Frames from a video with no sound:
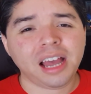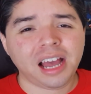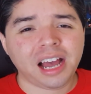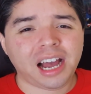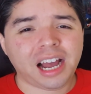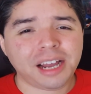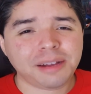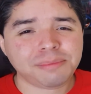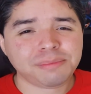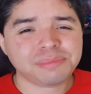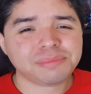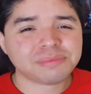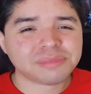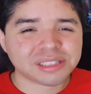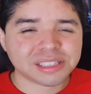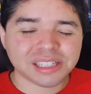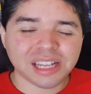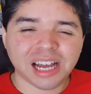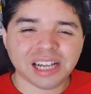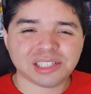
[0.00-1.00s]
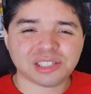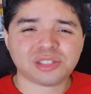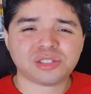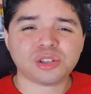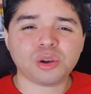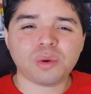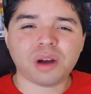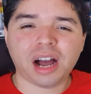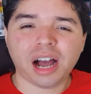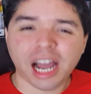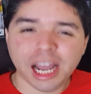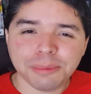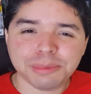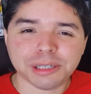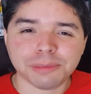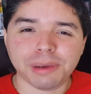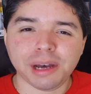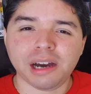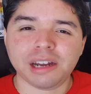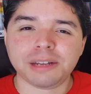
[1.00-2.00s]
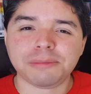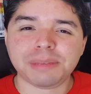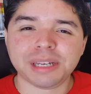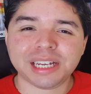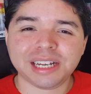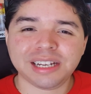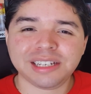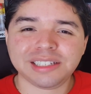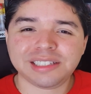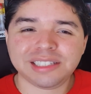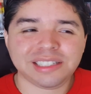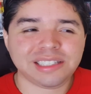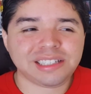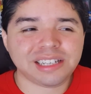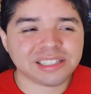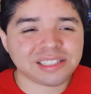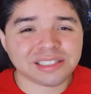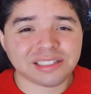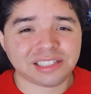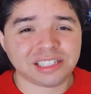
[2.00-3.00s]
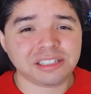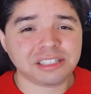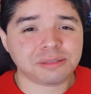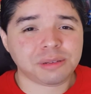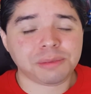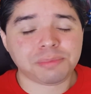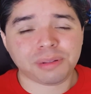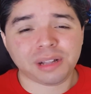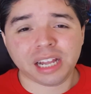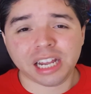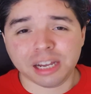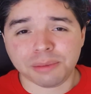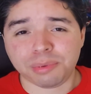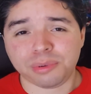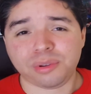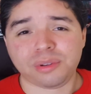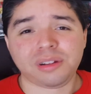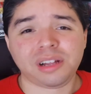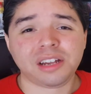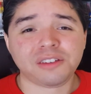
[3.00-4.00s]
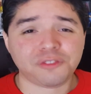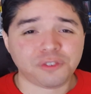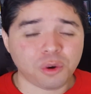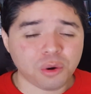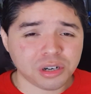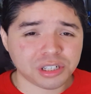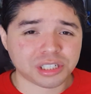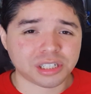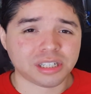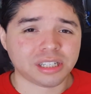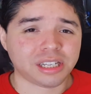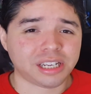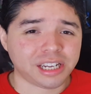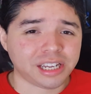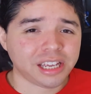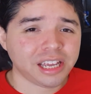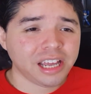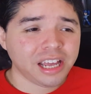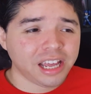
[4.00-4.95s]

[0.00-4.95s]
I'm not so hyped about it because he doesn't seem to be playable, unfortunately.